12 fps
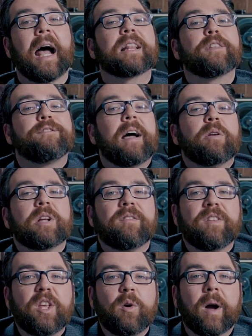At the founding
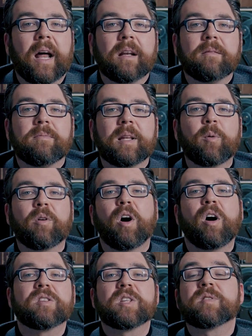of the UN, there were
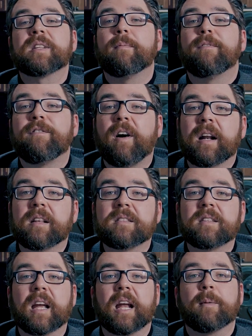also some
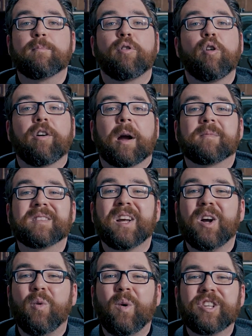funds and programs
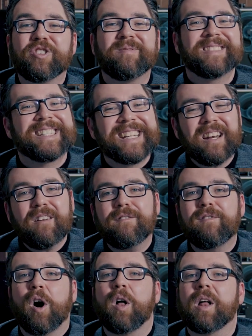which didn't
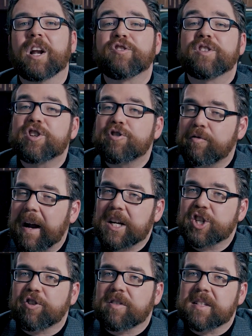fall under the
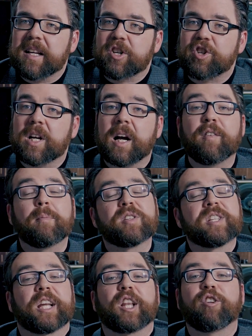direct jurisdiction of a
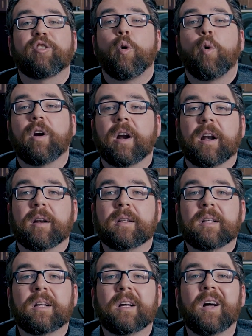particular organ.
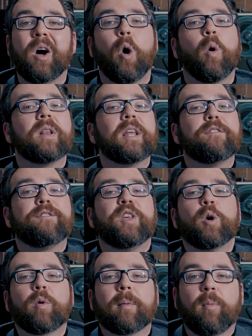Only a
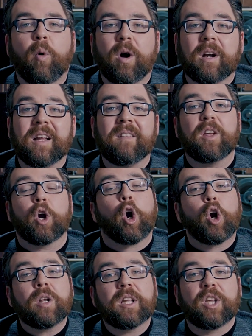few were born in the
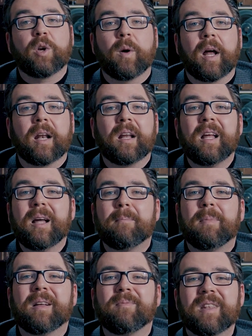early UN,
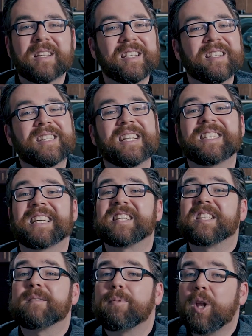but this has since
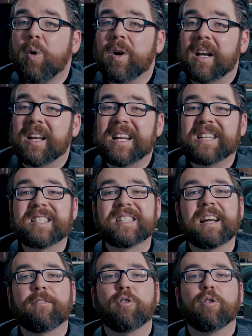exploded into
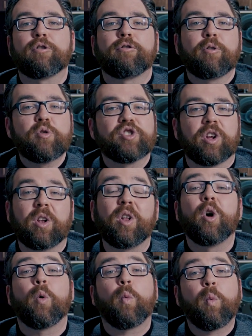several crucial
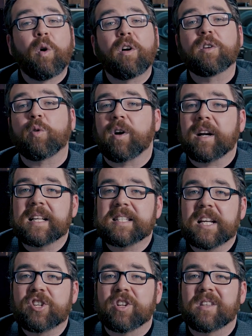world
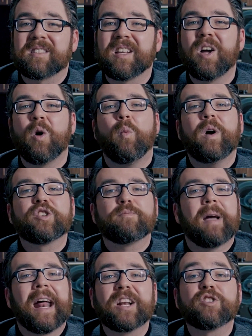organizations
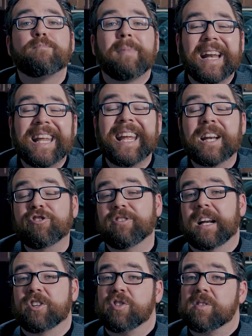which manage many
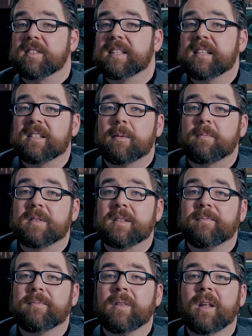international
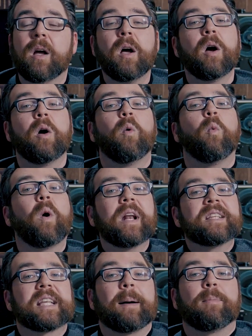systems. One
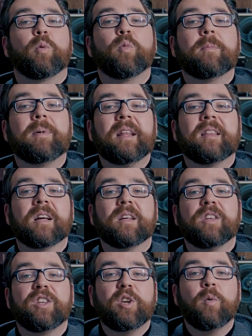example would be
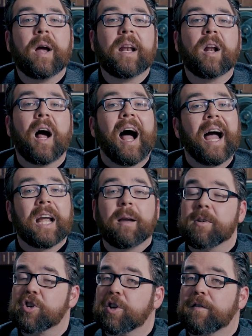the UN High
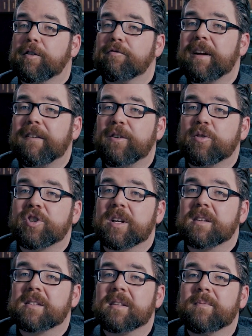Commissioner for
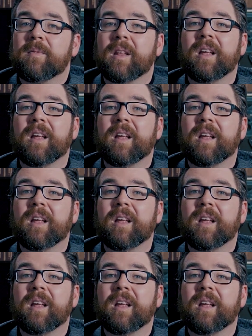Refugees.